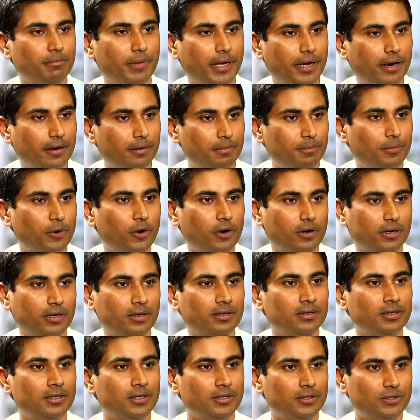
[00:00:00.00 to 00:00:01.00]
make it a
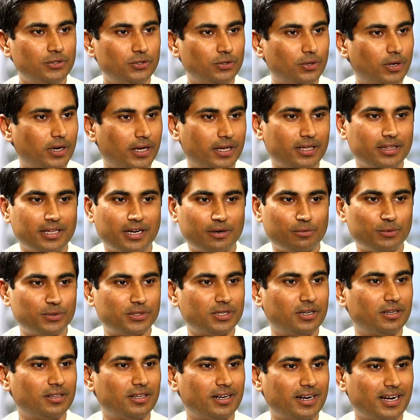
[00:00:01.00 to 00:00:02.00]
product? So again, that
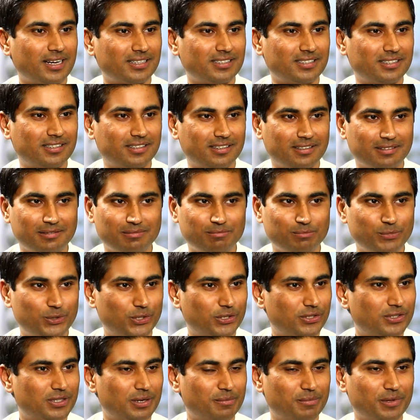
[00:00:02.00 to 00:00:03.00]
was another accident,
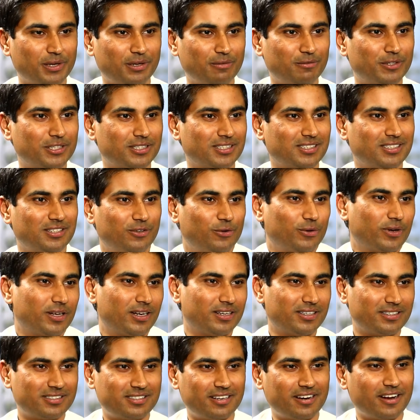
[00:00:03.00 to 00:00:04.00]
just something which I said,
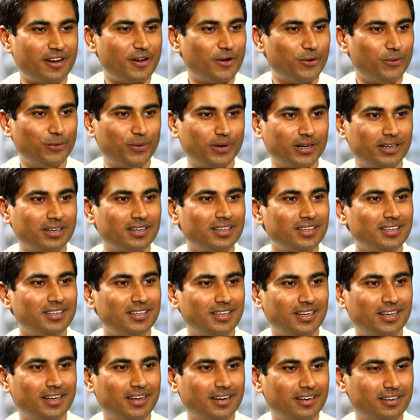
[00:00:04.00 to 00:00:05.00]
okay, let's try and do it.
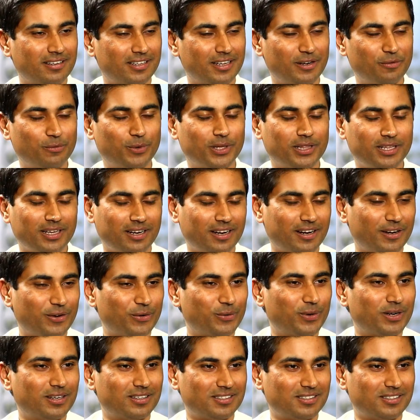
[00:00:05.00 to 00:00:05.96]
And then one thing led to